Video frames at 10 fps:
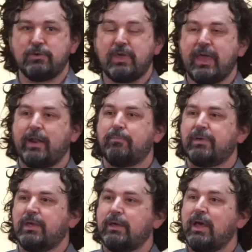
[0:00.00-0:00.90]
You cannot
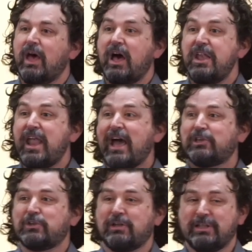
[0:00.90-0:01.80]
be a
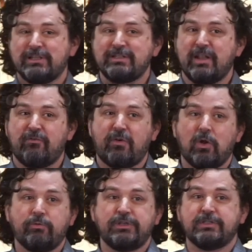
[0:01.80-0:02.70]
nationalist and a
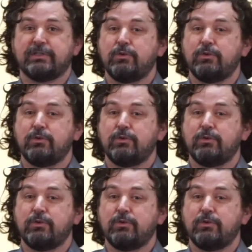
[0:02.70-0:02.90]
follower of Jesus.